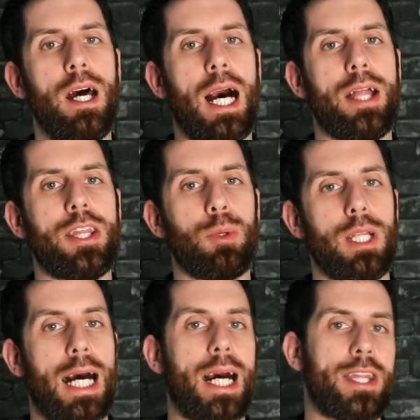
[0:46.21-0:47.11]
and they
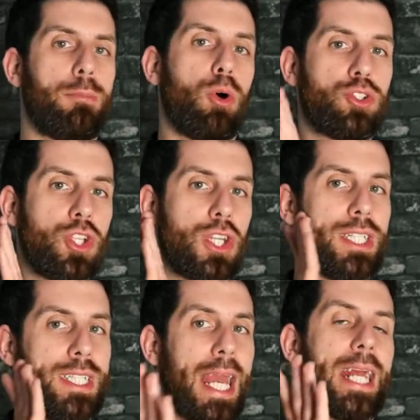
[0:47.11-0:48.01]
will add them on to the
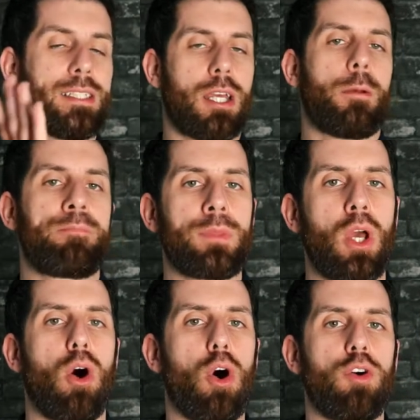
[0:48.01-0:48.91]
debt
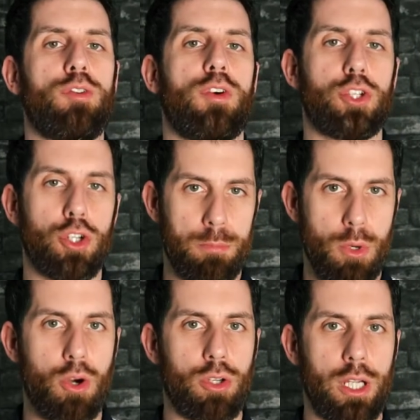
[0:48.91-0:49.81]
of your
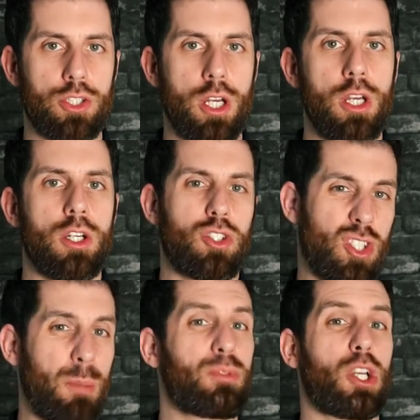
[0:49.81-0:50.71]
mortgage. So
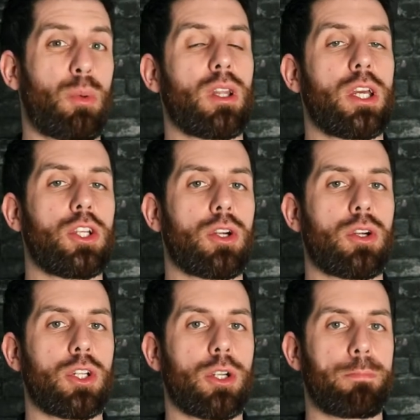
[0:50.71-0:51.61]
subsequently
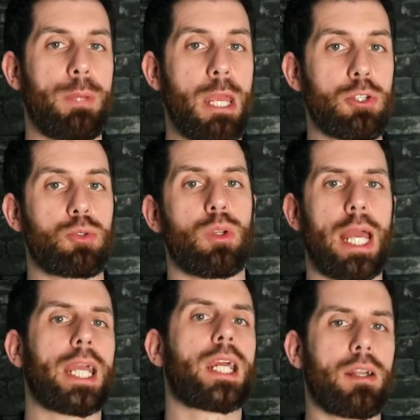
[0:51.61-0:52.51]
your payments will
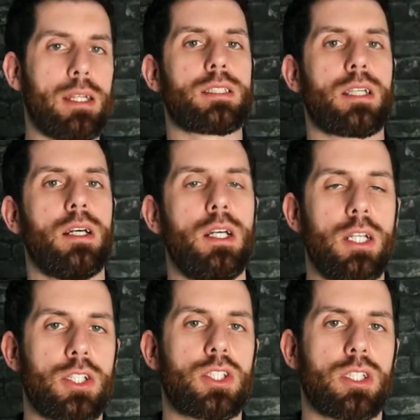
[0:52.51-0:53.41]
increase
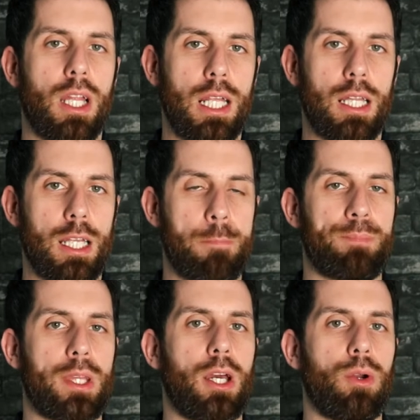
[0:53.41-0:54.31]
slightly.
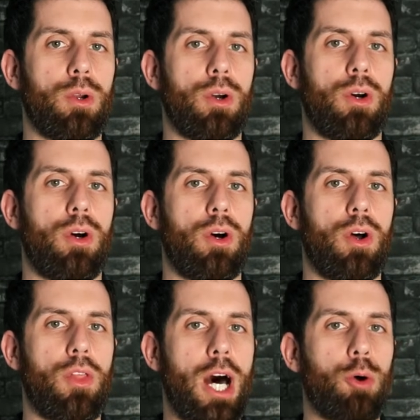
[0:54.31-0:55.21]
Now,
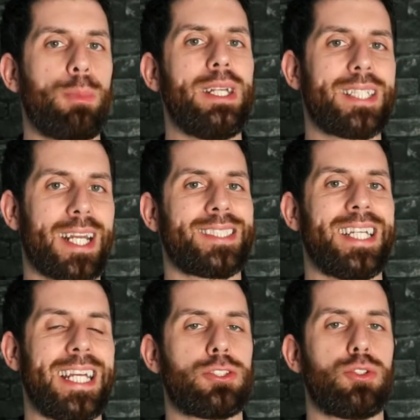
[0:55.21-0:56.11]
that will be
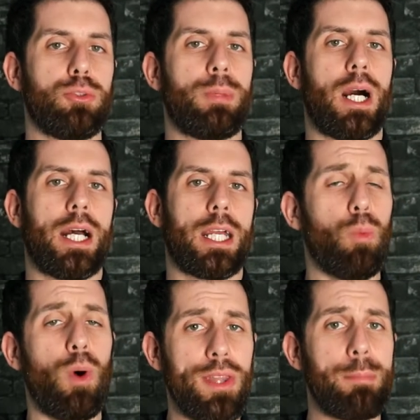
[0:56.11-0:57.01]
dictated to by,
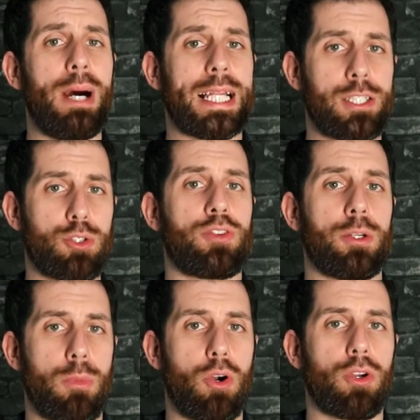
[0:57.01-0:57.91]
one, the balance of
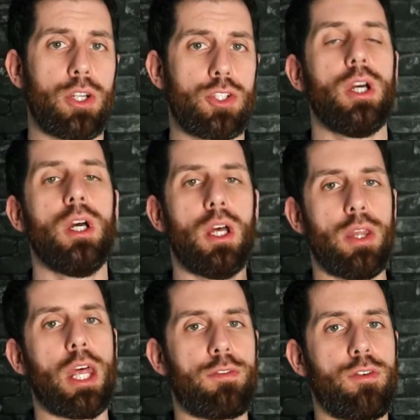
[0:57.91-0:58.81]
your mortgage,
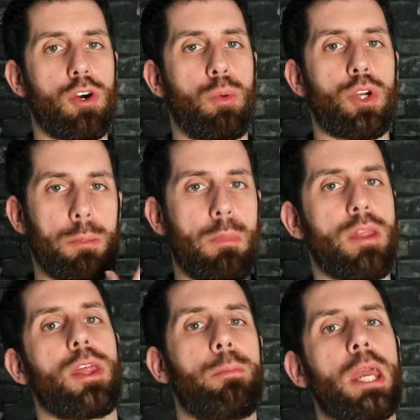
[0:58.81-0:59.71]
therefore what your
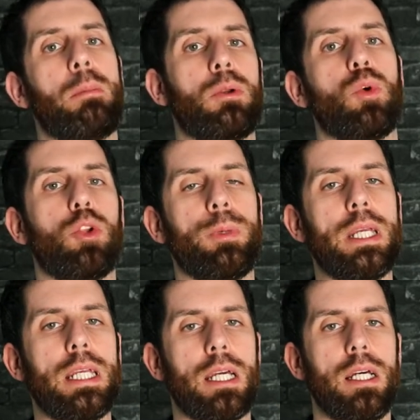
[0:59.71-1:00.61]
monthly payment will
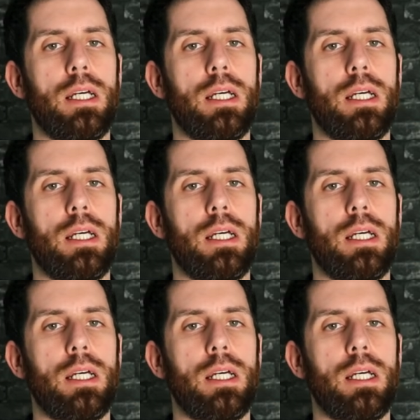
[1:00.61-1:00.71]
be,